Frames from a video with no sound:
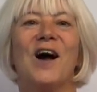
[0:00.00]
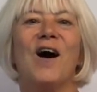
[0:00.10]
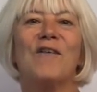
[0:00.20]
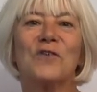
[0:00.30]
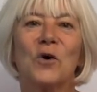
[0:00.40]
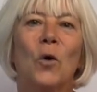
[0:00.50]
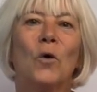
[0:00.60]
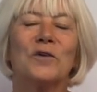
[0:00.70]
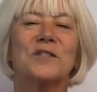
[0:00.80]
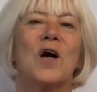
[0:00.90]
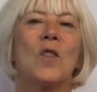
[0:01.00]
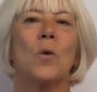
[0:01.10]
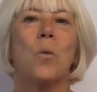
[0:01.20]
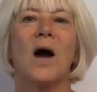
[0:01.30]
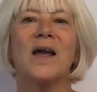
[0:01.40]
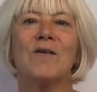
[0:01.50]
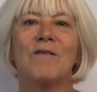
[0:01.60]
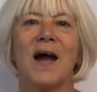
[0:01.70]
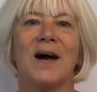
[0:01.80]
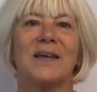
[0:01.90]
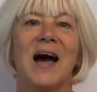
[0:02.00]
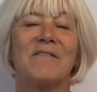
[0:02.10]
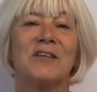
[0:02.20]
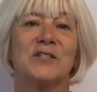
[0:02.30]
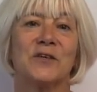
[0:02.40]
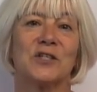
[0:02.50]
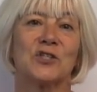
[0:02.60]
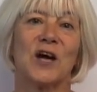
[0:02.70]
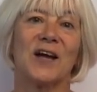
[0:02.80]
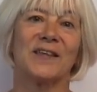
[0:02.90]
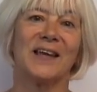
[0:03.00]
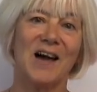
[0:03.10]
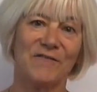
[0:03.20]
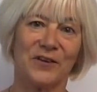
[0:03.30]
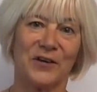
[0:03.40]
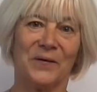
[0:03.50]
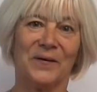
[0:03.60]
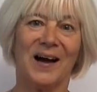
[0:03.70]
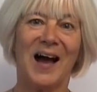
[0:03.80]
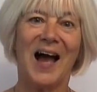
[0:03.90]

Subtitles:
Of course, the way around having to extract the ethanol,